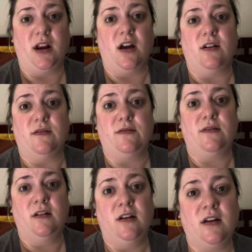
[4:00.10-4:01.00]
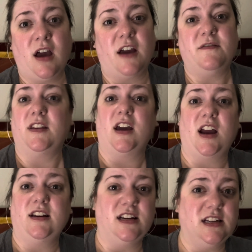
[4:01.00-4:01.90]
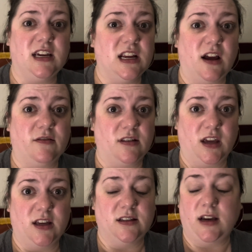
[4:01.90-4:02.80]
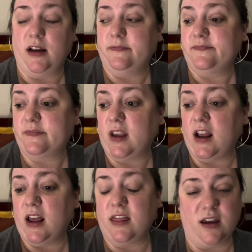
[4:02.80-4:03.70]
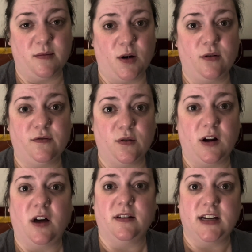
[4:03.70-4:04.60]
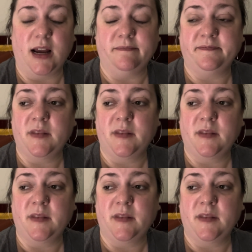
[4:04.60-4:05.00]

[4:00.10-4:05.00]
of I feel like I need to eat everything in sight, and I think about food all the time.